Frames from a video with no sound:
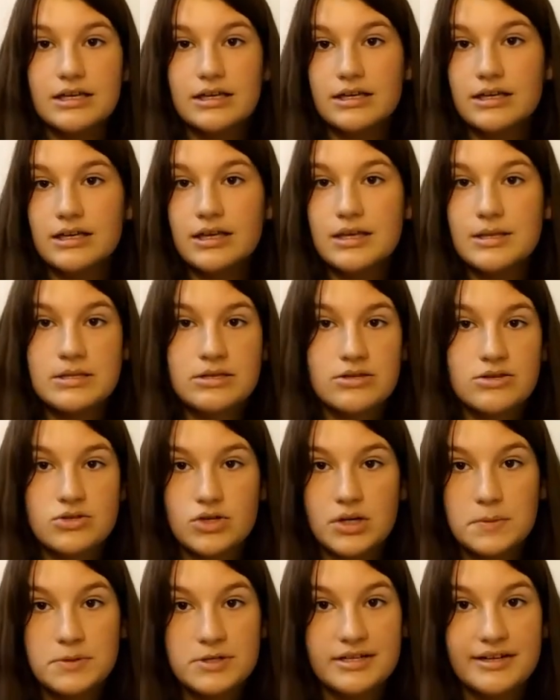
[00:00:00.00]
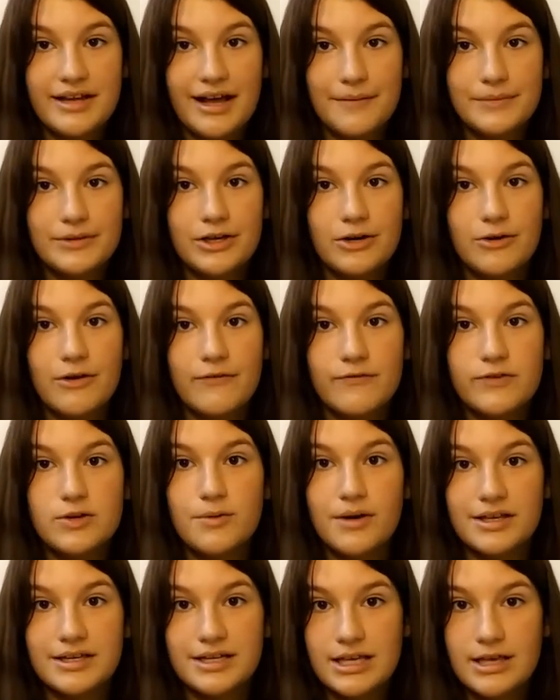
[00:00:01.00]
in the description down below if you
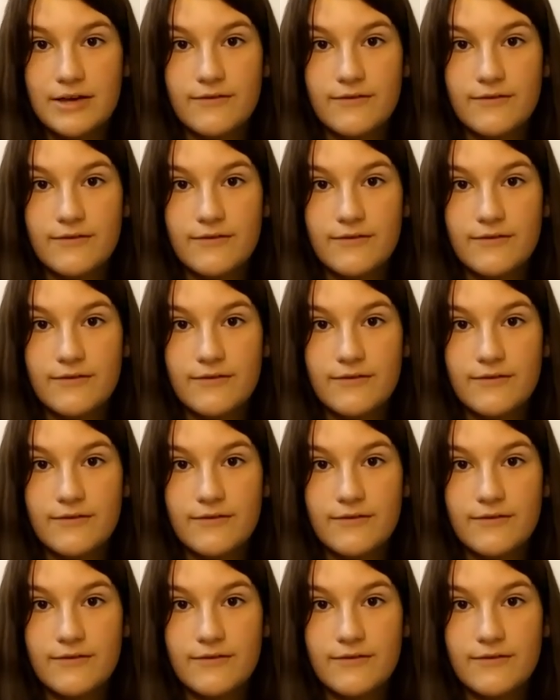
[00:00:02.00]
want to get it for